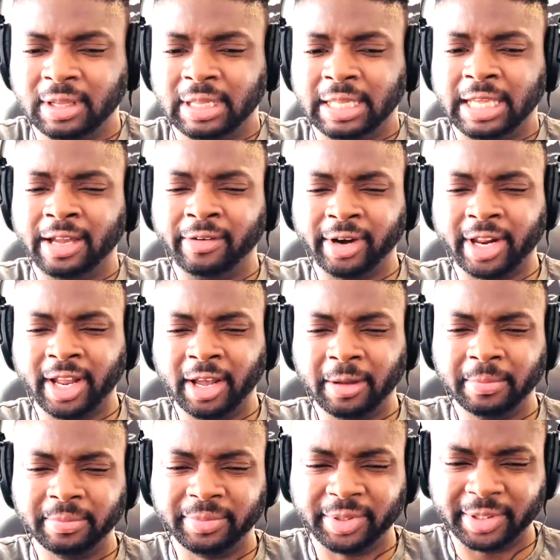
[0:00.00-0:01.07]
Here it
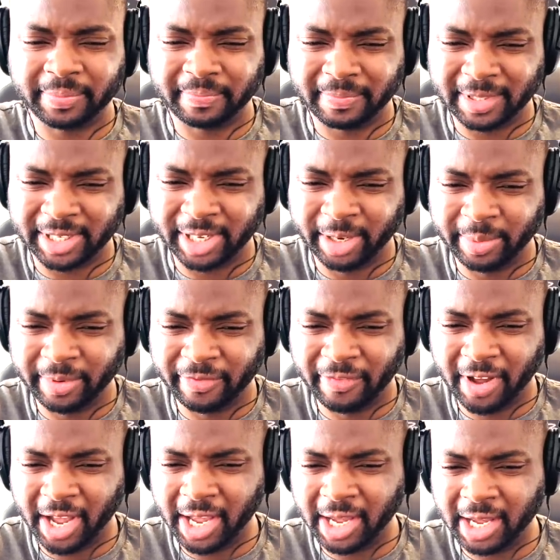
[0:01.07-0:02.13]
comes. There's gonna be
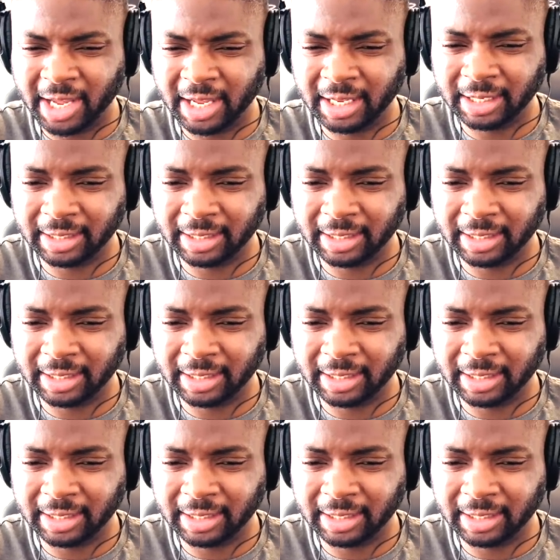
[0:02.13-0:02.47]
fire.